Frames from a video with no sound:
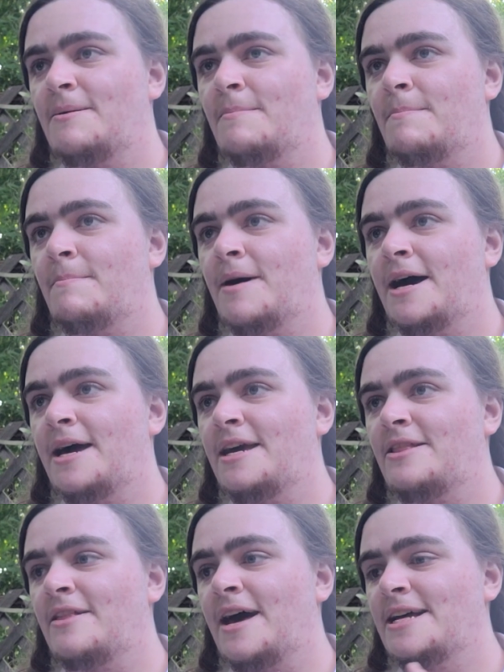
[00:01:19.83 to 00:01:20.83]
my
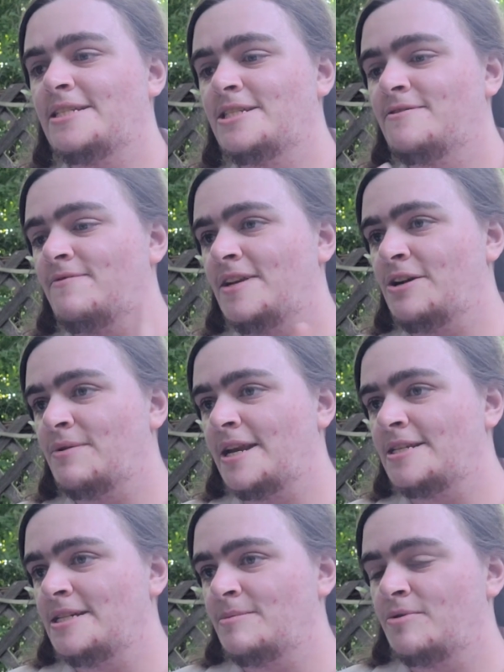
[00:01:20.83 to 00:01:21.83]
last video
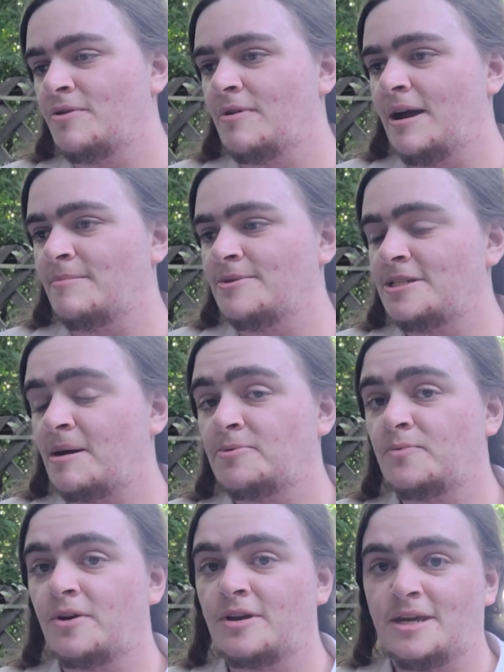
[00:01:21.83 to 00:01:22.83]
editing program stopped
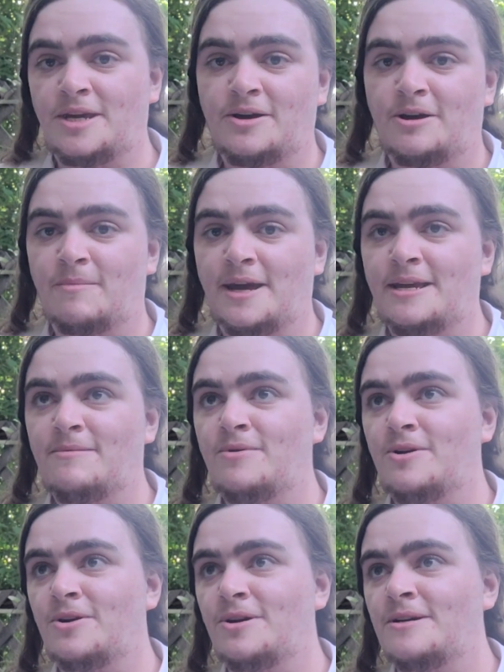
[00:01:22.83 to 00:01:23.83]
working on my
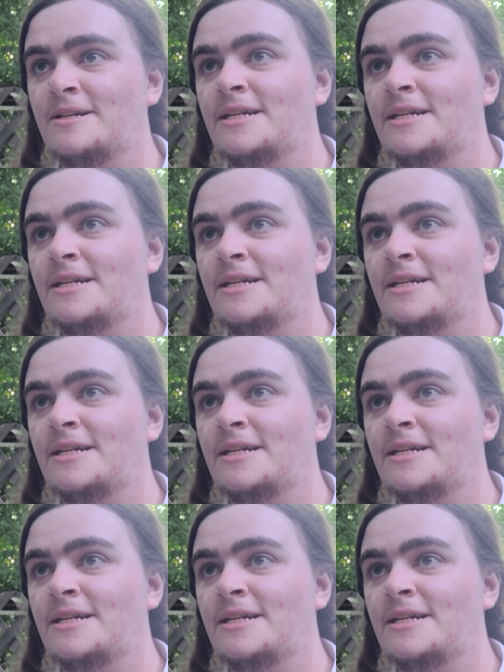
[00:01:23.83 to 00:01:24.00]
computer,